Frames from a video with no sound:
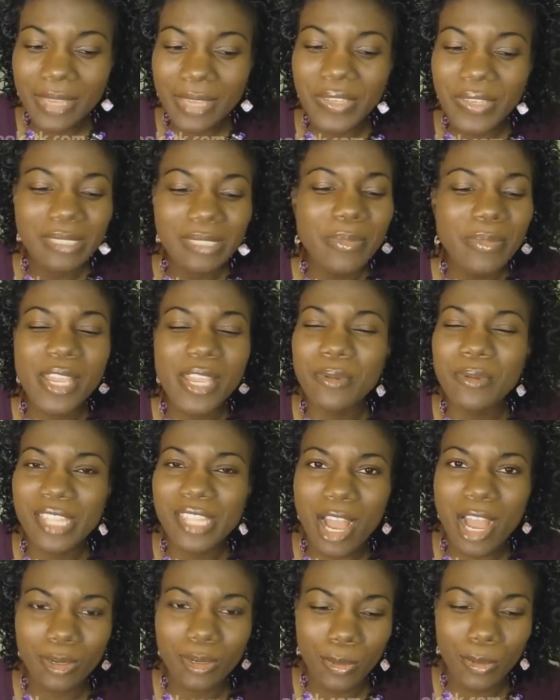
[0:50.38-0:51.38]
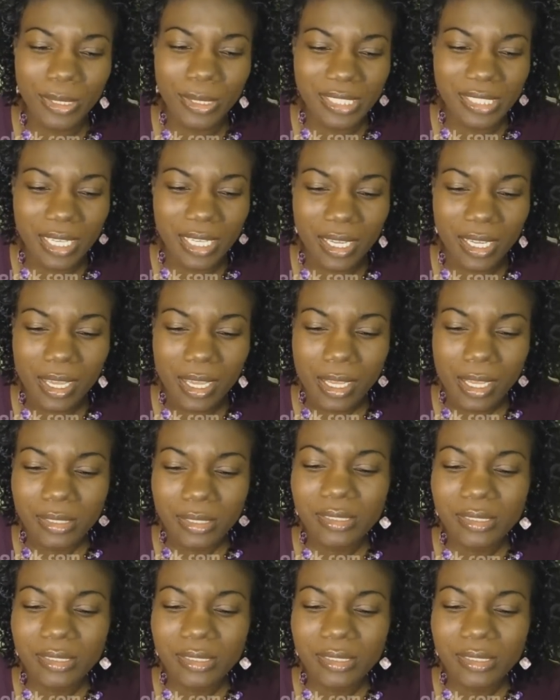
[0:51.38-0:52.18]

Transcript: give it me without water,